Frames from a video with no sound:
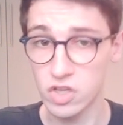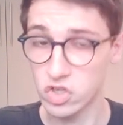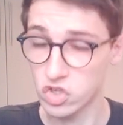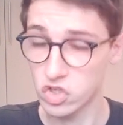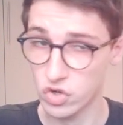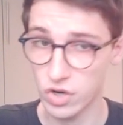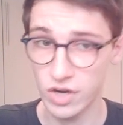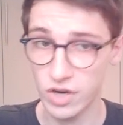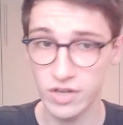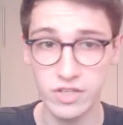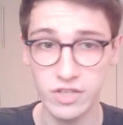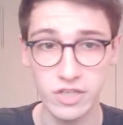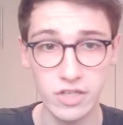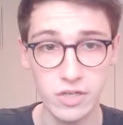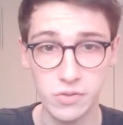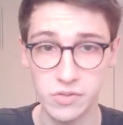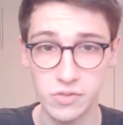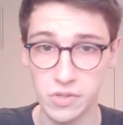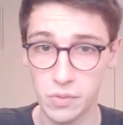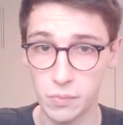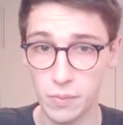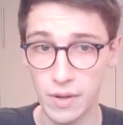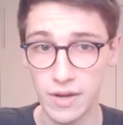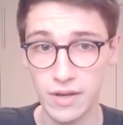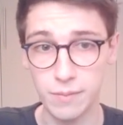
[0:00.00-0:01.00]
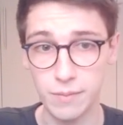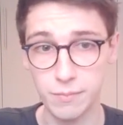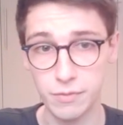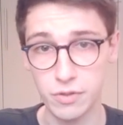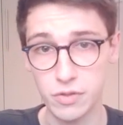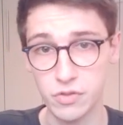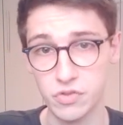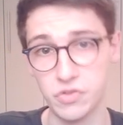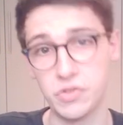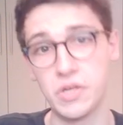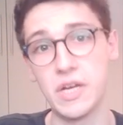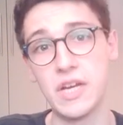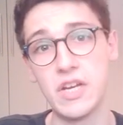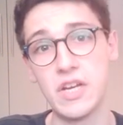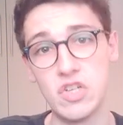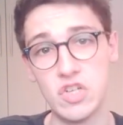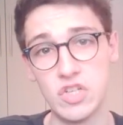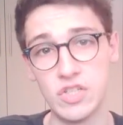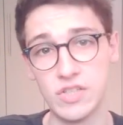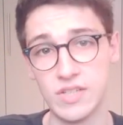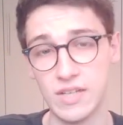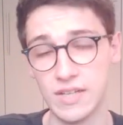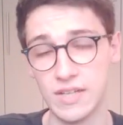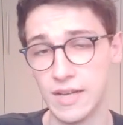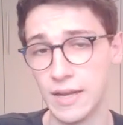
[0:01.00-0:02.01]
try to use a random user
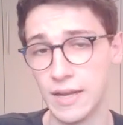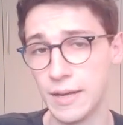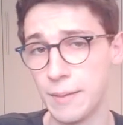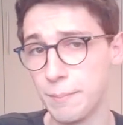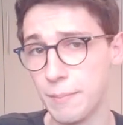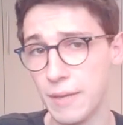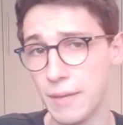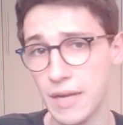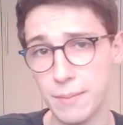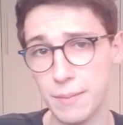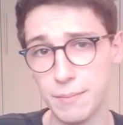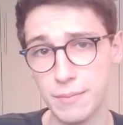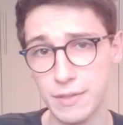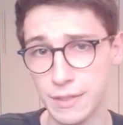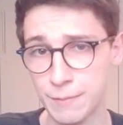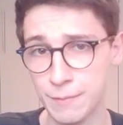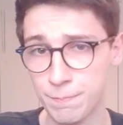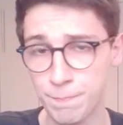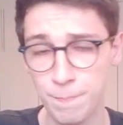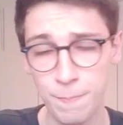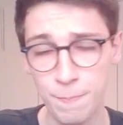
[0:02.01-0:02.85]
agent and then maybe